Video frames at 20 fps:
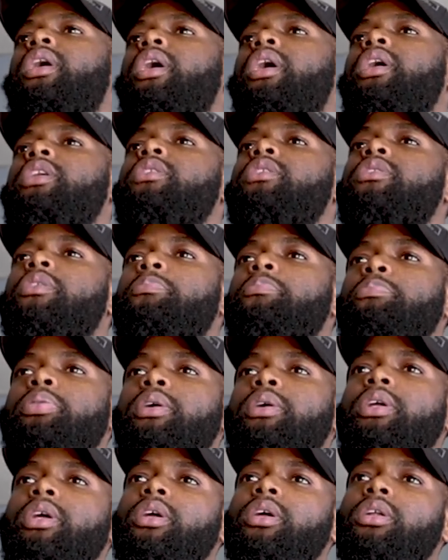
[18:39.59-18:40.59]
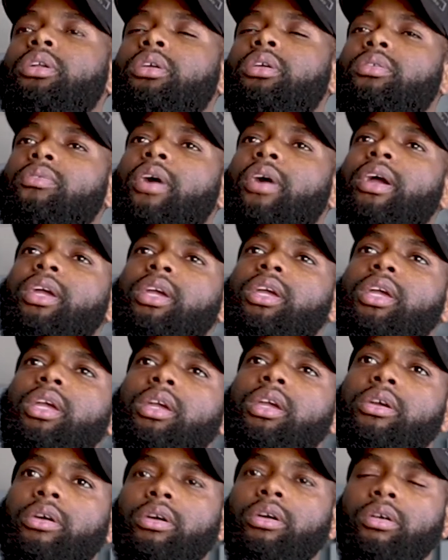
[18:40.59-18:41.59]
and you can put it right
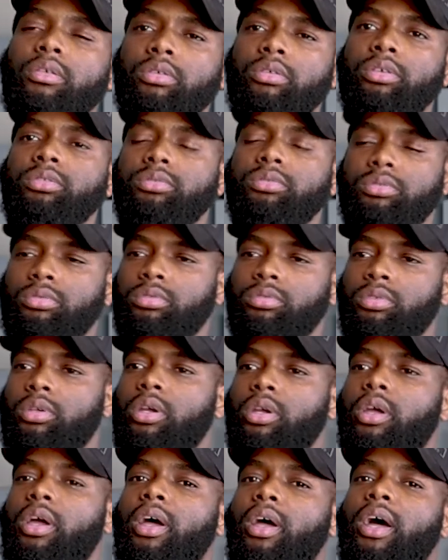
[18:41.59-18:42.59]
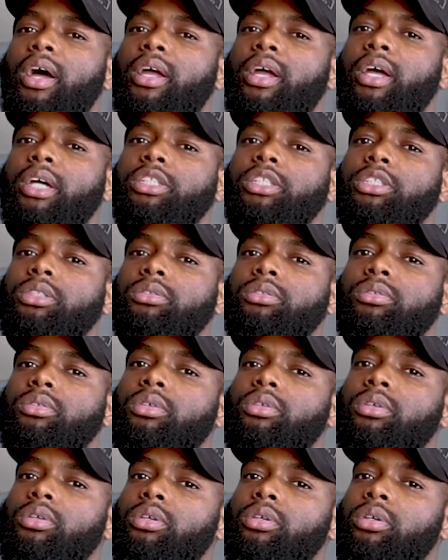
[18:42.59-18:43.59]
here. Hold on. I got you.
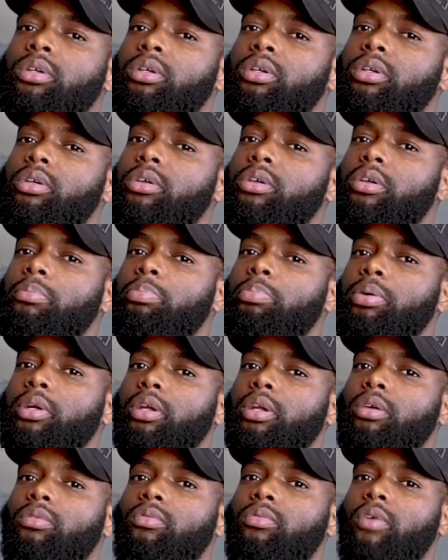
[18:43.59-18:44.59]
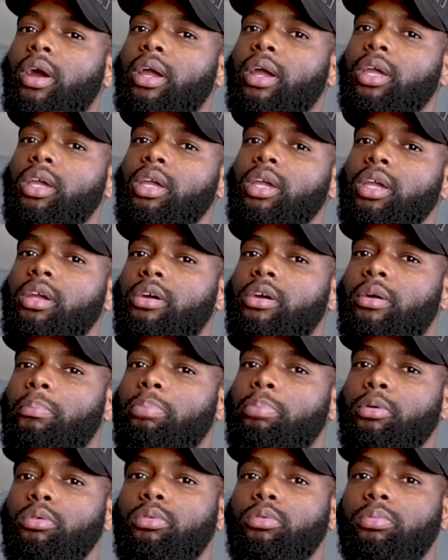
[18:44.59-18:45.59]
You can put it right here.
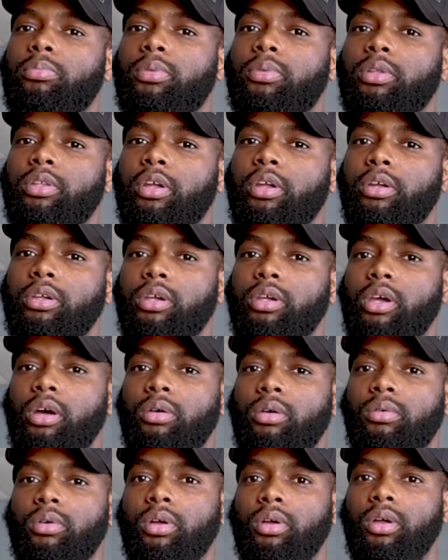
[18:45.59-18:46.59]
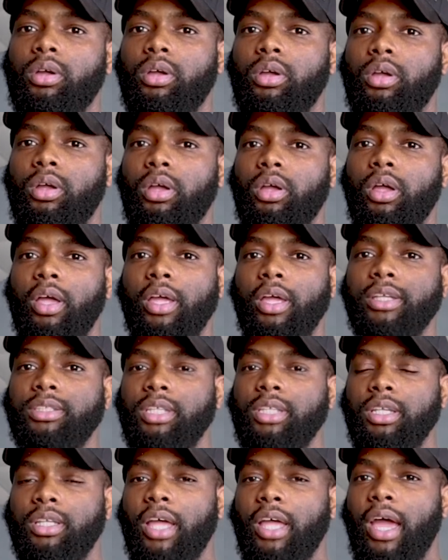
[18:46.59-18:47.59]
Oh, there you go. And
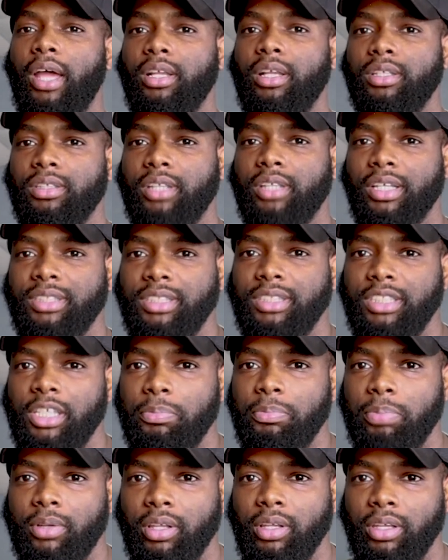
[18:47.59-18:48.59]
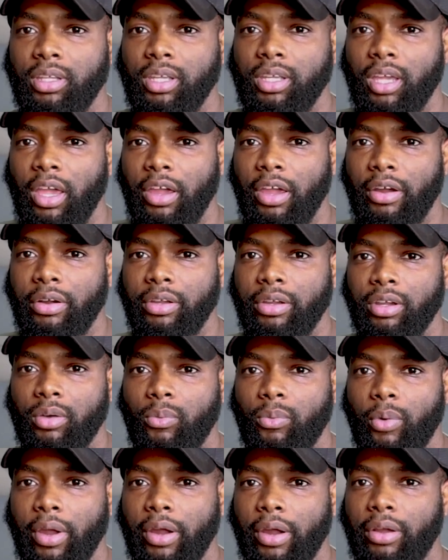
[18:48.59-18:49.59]
see, that's typically the area
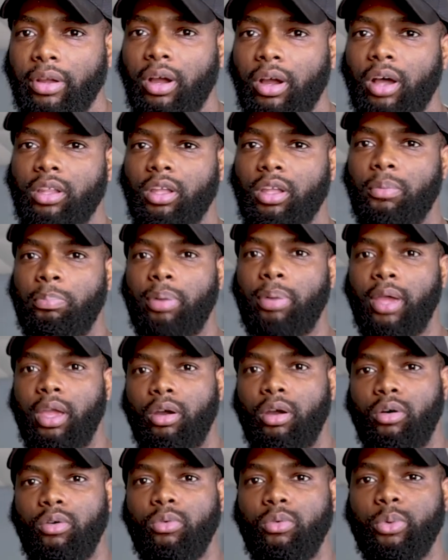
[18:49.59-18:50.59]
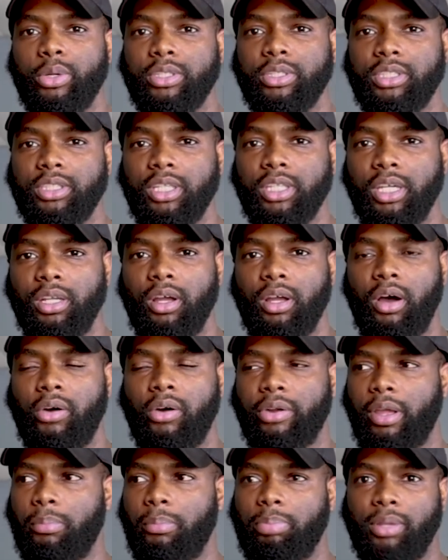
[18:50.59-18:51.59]
where a lapel would sit
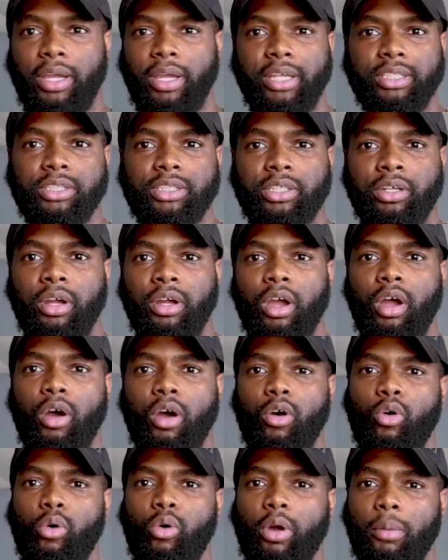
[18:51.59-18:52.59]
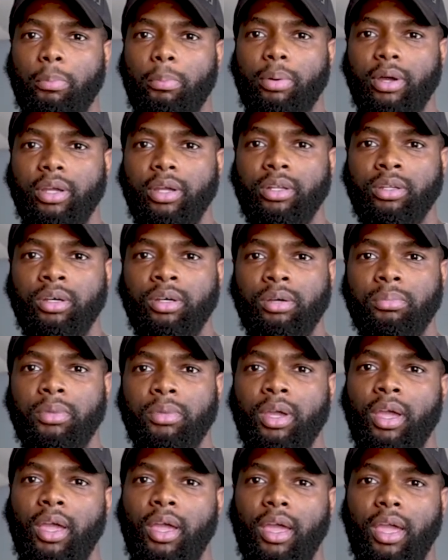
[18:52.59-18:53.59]
on a blazer or a button up,
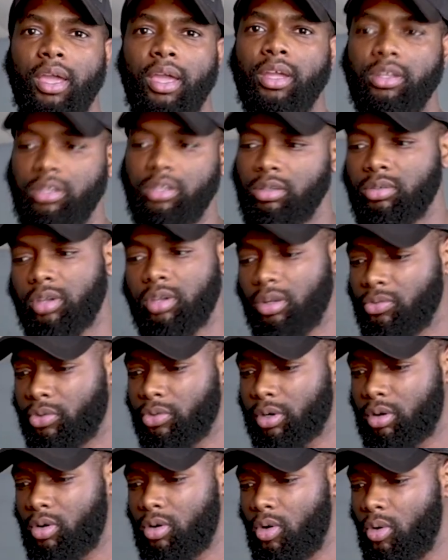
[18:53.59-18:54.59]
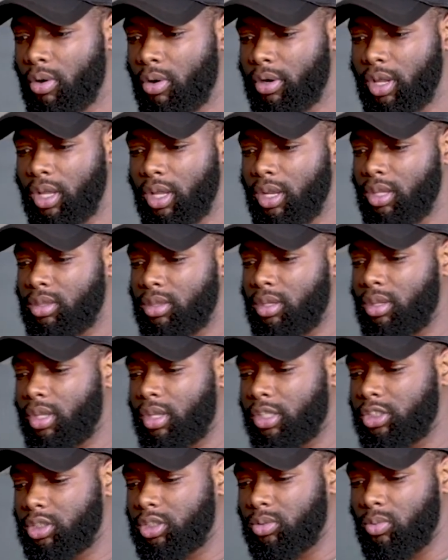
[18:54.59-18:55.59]
and you can record anything
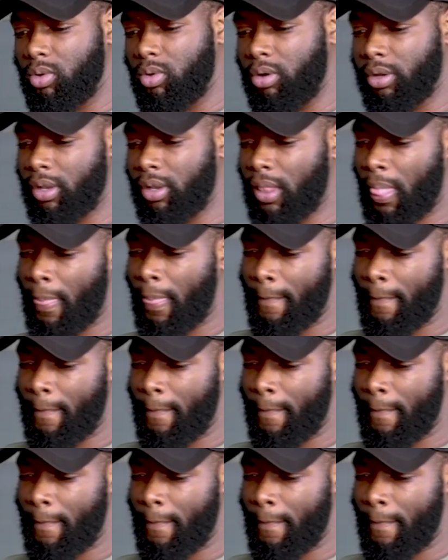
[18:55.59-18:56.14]
that you want,